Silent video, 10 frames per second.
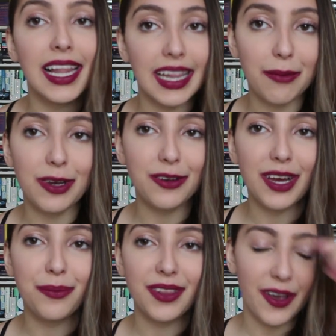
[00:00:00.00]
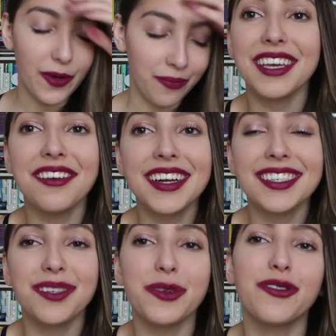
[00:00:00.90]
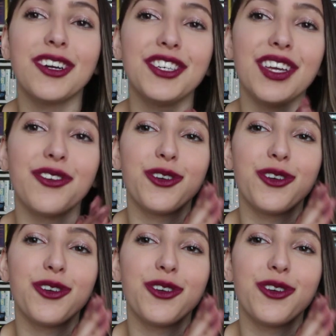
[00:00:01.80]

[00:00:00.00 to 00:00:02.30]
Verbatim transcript: let me know down below. Thank you guys so much for watching.